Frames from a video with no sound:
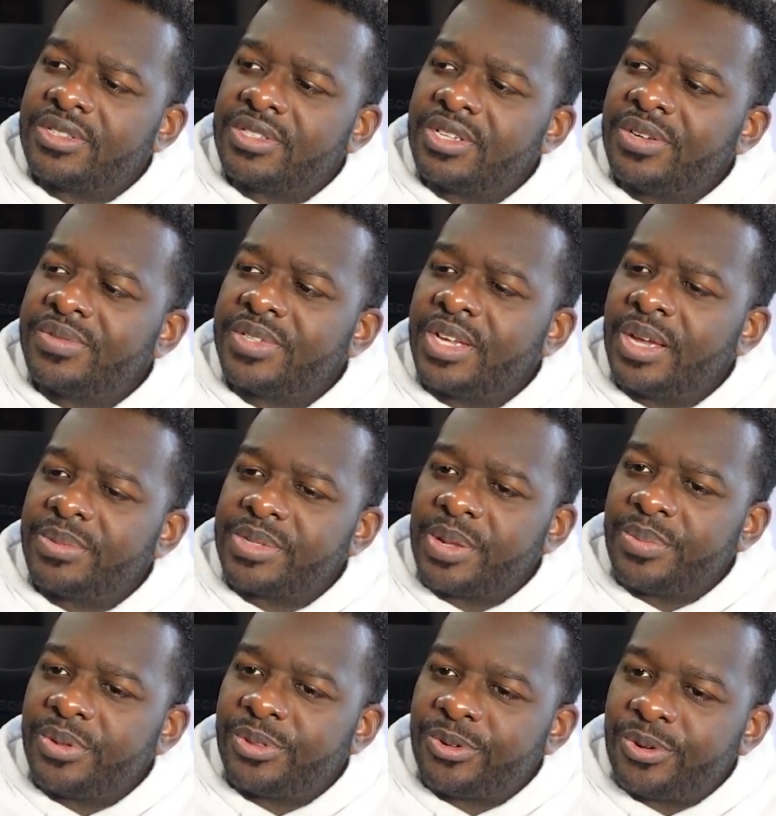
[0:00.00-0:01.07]
tough times
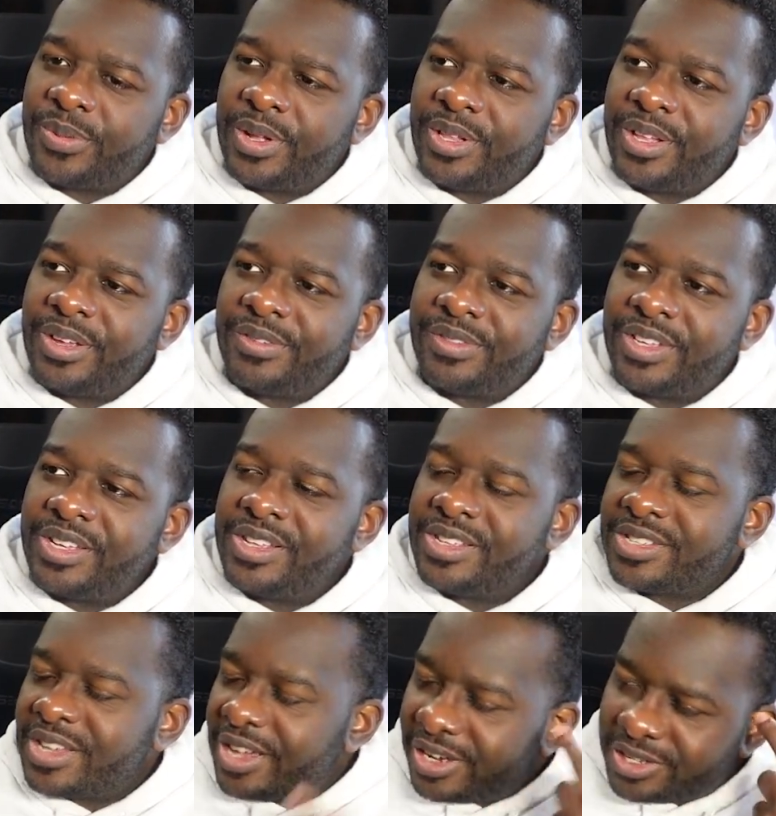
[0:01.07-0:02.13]
I've been through in my life.
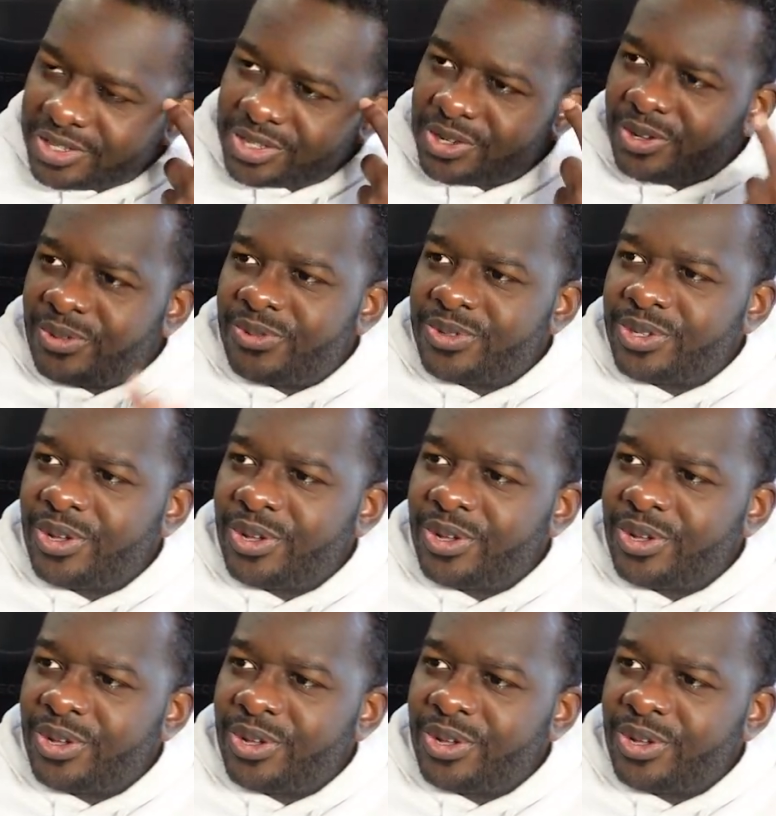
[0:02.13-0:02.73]
That's kind of just what's